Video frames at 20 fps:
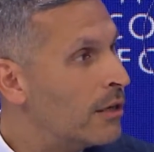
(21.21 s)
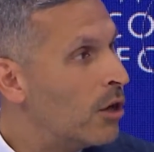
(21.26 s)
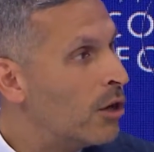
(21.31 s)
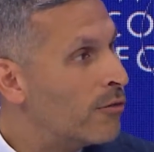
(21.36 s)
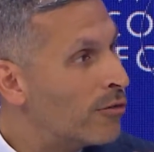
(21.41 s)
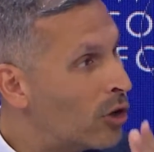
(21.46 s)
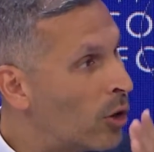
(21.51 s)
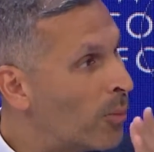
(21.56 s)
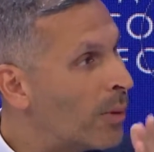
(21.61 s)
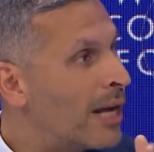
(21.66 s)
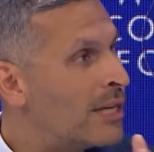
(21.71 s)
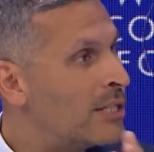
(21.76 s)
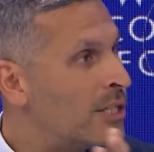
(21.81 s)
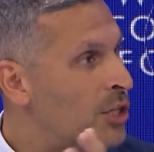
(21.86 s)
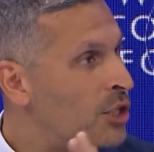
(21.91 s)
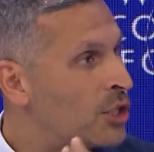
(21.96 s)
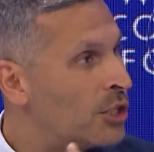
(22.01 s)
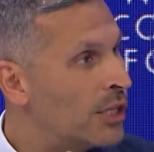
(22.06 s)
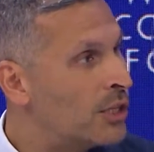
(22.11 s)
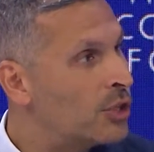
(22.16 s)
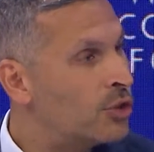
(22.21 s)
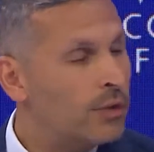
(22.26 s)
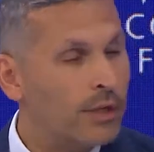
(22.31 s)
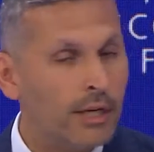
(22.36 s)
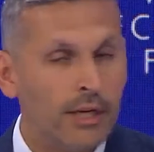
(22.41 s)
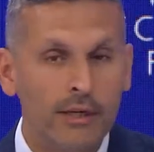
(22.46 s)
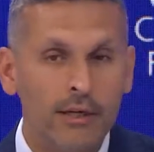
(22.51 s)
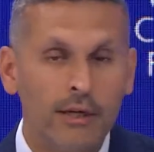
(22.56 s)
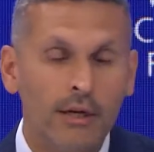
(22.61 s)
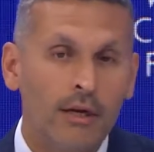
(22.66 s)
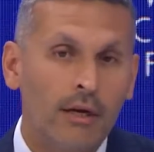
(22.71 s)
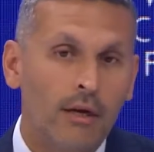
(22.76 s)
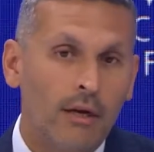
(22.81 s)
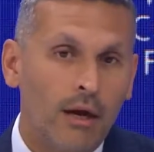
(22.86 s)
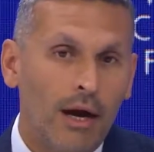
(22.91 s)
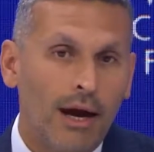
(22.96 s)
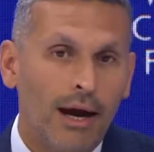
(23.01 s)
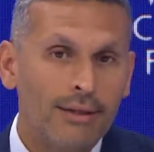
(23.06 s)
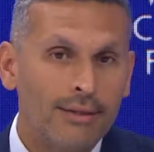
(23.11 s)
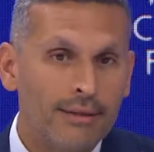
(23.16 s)
of globalization and trade
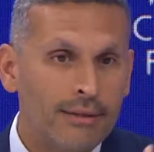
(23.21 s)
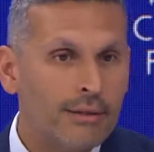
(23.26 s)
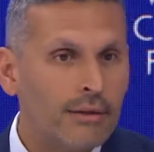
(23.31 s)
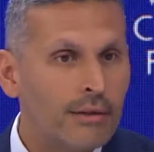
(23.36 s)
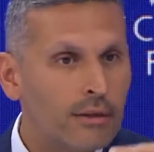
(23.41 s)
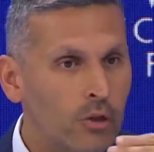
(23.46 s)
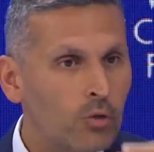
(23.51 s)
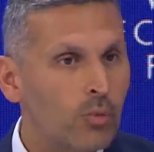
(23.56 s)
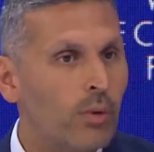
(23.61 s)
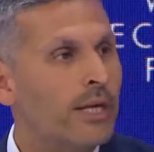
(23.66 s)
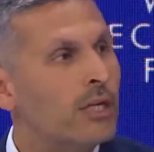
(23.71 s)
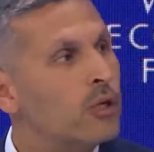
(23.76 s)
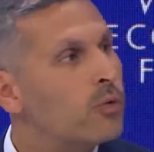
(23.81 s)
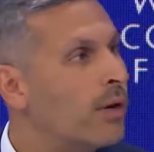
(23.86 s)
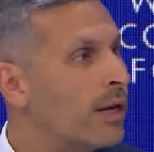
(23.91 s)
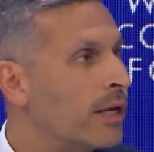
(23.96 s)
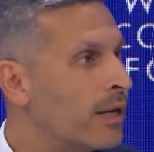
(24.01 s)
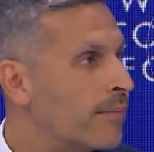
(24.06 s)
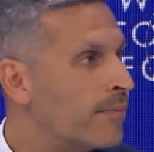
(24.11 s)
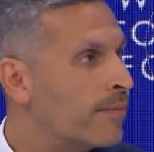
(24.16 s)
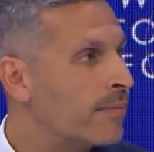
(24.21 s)
until 2020.